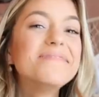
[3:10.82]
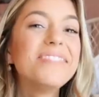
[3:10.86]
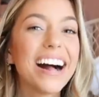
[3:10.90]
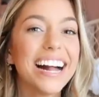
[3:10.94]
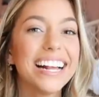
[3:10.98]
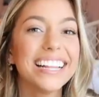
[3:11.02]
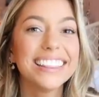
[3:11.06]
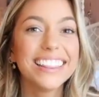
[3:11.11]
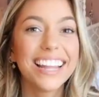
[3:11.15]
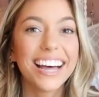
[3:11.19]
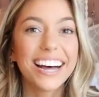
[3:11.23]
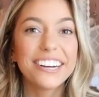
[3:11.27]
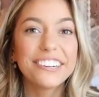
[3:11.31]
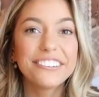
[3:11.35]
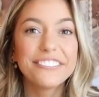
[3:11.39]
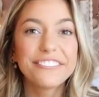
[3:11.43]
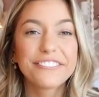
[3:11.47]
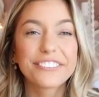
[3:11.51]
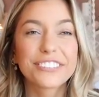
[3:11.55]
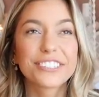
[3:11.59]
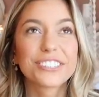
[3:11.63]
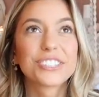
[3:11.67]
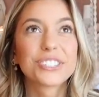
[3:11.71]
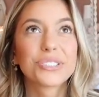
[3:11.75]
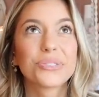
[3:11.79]
My love
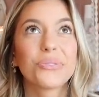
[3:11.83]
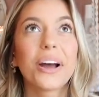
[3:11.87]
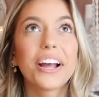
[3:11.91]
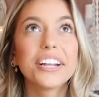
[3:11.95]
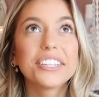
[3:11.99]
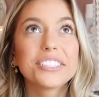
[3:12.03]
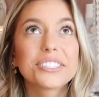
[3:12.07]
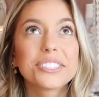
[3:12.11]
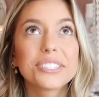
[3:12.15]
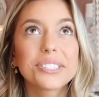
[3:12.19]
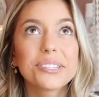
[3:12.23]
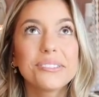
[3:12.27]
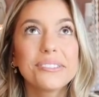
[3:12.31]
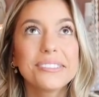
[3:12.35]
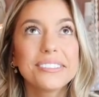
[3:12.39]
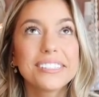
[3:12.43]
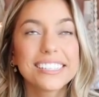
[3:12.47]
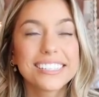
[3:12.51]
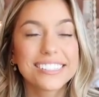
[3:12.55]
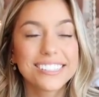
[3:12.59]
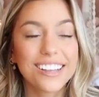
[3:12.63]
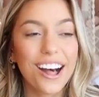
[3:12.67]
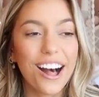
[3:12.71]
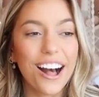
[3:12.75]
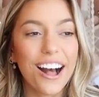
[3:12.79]
for sweatsuits
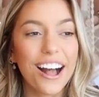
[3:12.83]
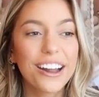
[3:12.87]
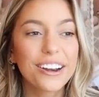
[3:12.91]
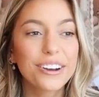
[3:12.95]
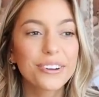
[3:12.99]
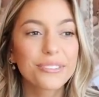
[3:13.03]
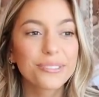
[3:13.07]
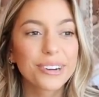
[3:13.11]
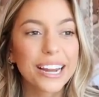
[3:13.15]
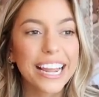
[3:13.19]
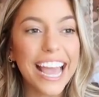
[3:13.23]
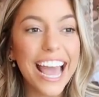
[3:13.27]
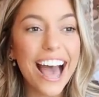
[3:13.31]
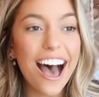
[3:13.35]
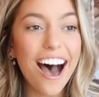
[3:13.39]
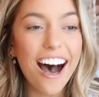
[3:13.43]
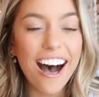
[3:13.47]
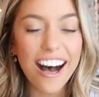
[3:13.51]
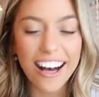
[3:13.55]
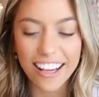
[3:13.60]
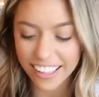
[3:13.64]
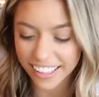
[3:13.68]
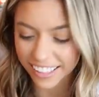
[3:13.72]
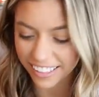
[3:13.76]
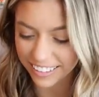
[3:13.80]
is
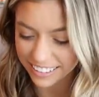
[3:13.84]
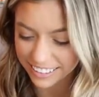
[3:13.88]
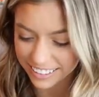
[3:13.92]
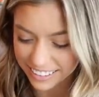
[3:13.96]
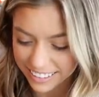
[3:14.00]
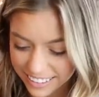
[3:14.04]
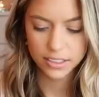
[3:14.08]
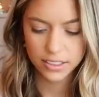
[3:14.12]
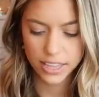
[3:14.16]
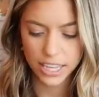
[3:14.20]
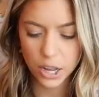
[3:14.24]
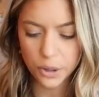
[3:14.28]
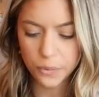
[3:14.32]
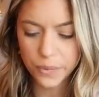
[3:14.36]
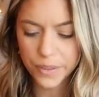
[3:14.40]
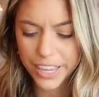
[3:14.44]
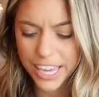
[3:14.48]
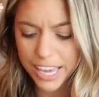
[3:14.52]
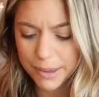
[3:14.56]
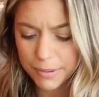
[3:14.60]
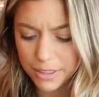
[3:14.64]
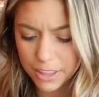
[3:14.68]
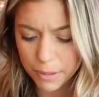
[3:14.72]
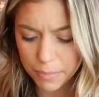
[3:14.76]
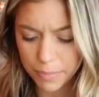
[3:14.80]
unreal. They only
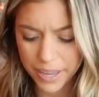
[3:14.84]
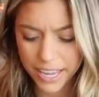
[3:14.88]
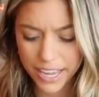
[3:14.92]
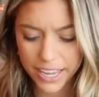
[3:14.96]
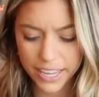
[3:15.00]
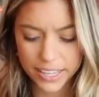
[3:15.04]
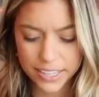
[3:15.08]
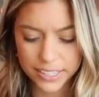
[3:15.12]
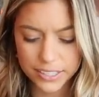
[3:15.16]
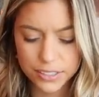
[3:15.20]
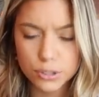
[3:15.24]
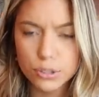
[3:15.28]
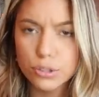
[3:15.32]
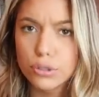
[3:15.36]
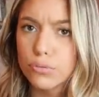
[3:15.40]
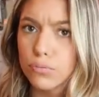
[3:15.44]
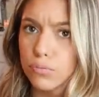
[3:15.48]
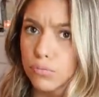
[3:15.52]
gave me the pants.